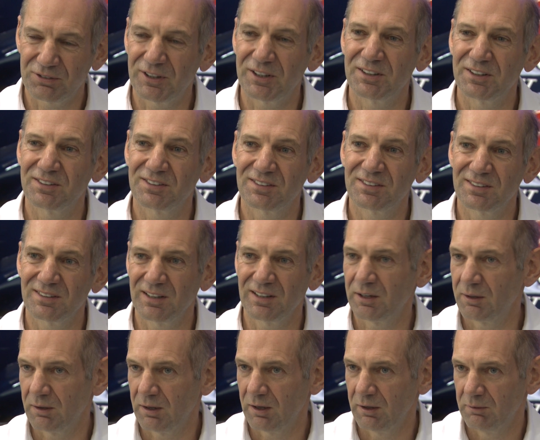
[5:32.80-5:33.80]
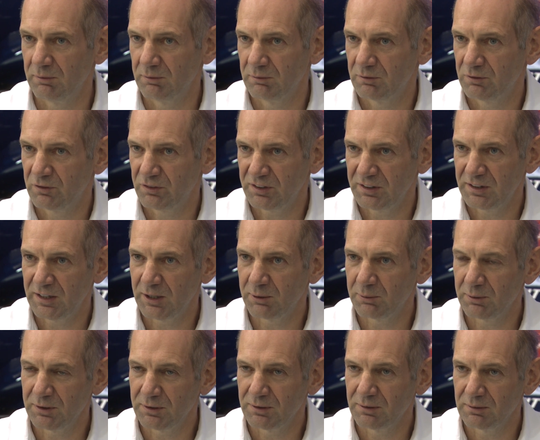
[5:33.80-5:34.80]
race and see how
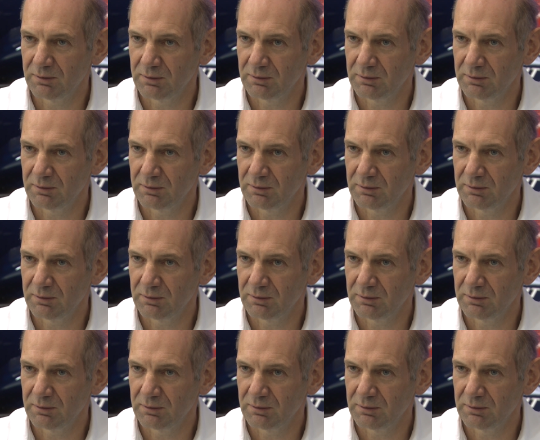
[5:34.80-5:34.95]
the